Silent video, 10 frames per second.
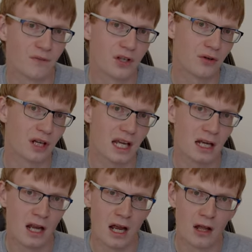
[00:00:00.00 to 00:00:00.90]
So
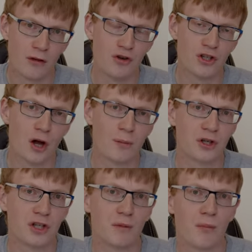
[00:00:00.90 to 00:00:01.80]
again, there's the
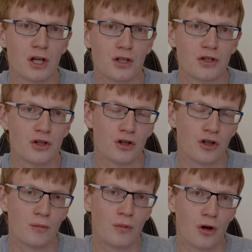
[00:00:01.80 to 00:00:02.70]
option to mount two of
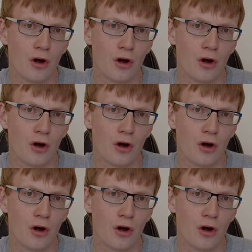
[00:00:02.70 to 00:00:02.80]
them